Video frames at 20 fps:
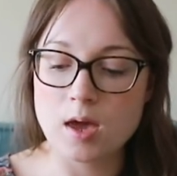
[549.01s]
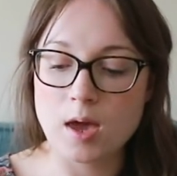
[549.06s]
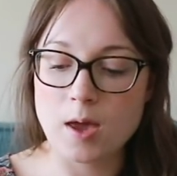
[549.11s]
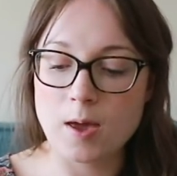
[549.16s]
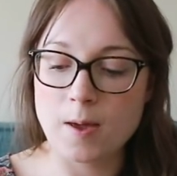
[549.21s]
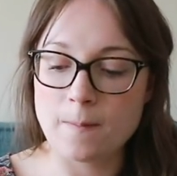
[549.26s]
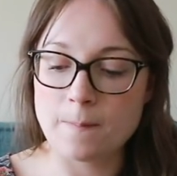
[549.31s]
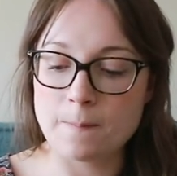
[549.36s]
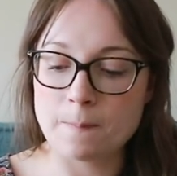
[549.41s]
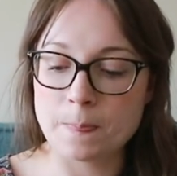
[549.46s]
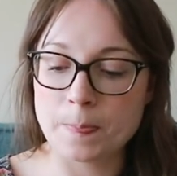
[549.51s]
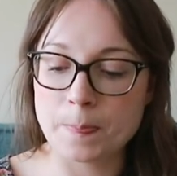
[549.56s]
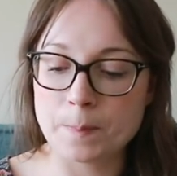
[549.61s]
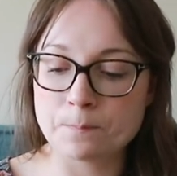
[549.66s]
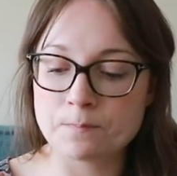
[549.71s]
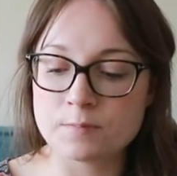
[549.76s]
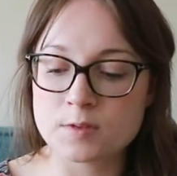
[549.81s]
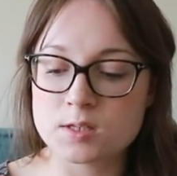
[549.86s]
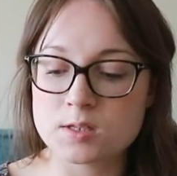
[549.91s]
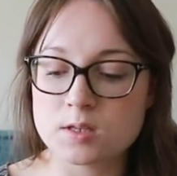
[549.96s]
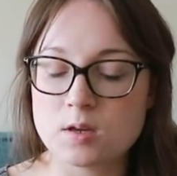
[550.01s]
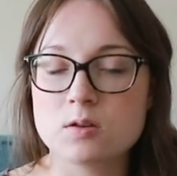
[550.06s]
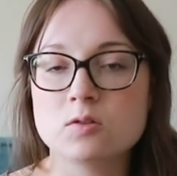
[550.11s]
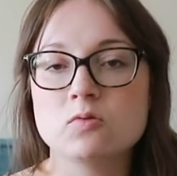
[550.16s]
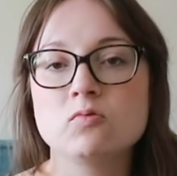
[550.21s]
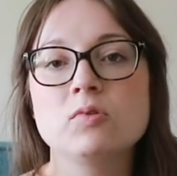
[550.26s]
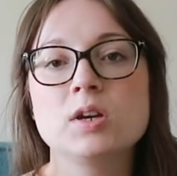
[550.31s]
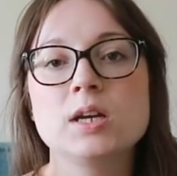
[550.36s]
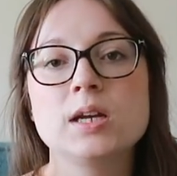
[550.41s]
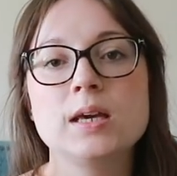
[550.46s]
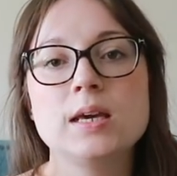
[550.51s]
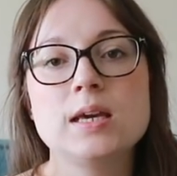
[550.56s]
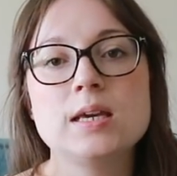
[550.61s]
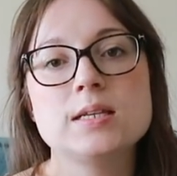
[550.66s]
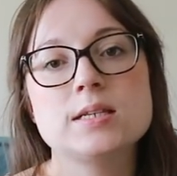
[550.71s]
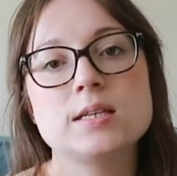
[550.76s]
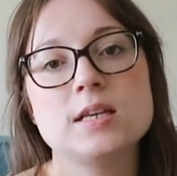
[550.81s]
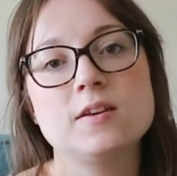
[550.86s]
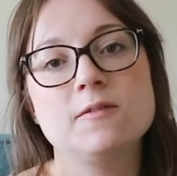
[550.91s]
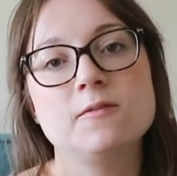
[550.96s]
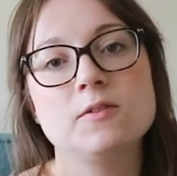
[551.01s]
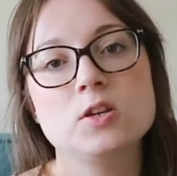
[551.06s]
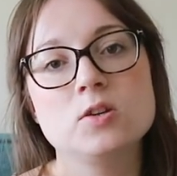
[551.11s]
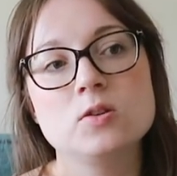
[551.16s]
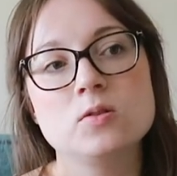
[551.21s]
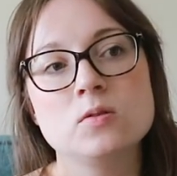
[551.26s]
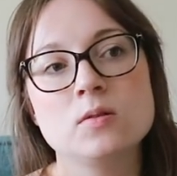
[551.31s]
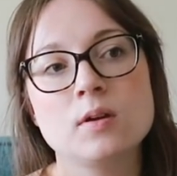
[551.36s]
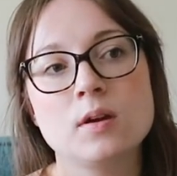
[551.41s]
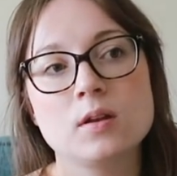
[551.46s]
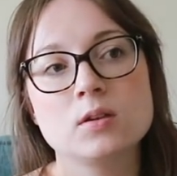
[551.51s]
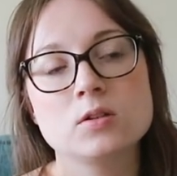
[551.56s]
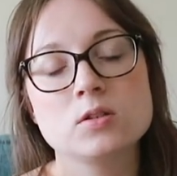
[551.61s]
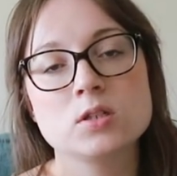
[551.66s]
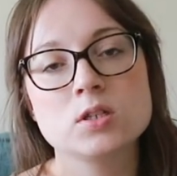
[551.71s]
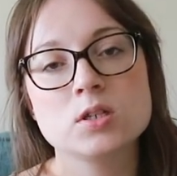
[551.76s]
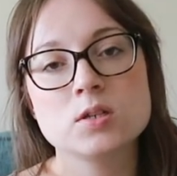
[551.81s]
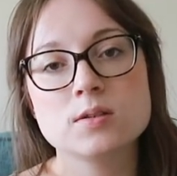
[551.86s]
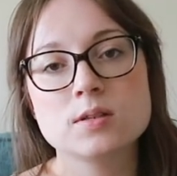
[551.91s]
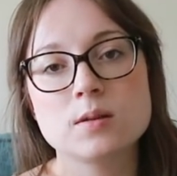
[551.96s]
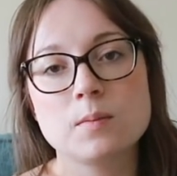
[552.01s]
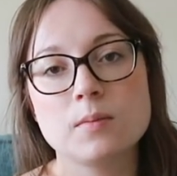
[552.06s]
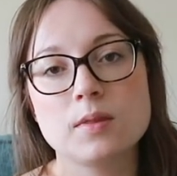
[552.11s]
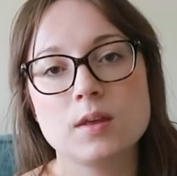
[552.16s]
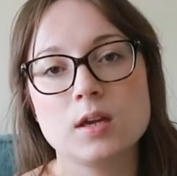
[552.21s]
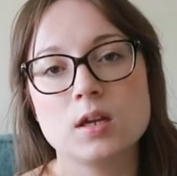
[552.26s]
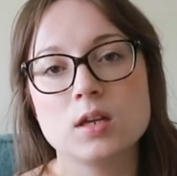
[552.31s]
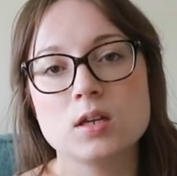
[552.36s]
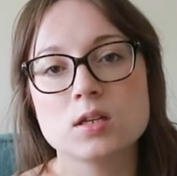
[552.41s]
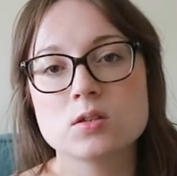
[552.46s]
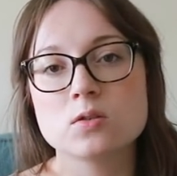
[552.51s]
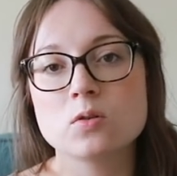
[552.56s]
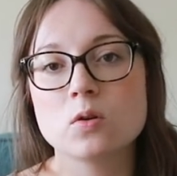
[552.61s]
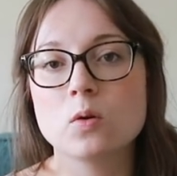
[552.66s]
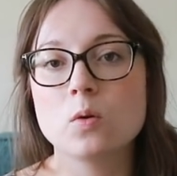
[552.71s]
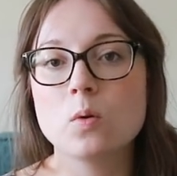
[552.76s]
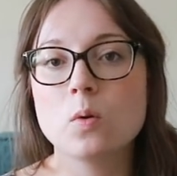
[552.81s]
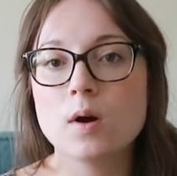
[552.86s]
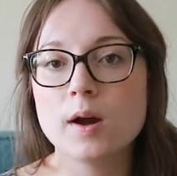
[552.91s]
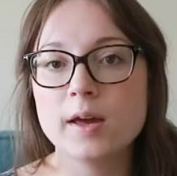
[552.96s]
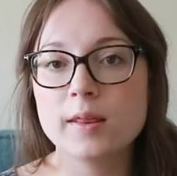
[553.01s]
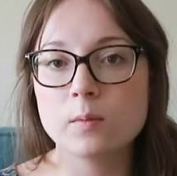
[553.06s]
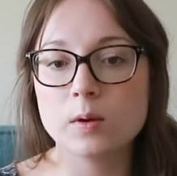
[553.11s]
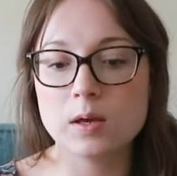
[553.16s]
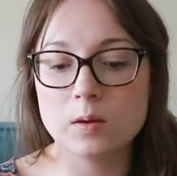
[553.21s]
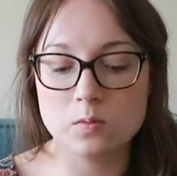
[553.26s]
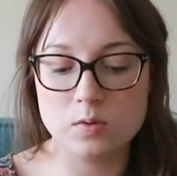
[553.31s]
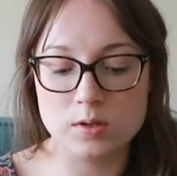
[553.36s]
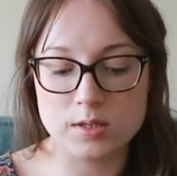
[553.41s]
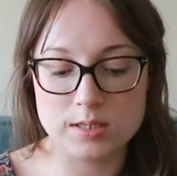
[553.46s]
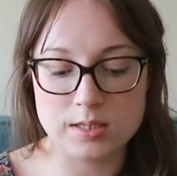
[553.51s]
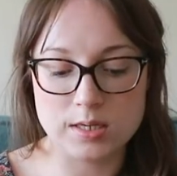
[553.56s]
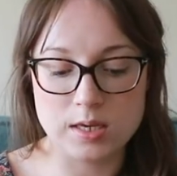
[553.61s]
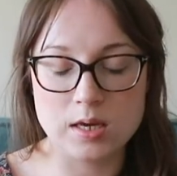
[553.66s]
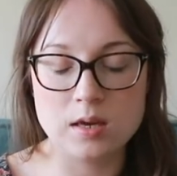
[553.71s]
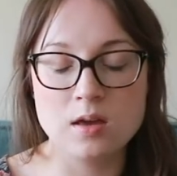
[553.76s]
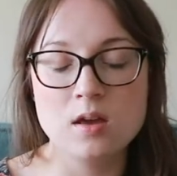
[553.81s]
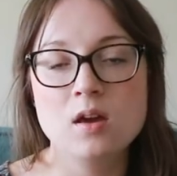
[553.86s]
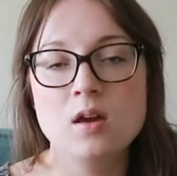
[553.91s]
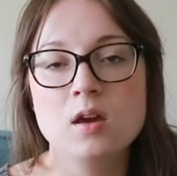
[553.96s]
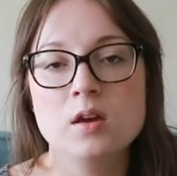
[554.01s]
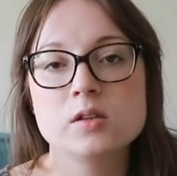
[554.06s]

Um, so it's really easy if you do something and it's not quite the way you want it,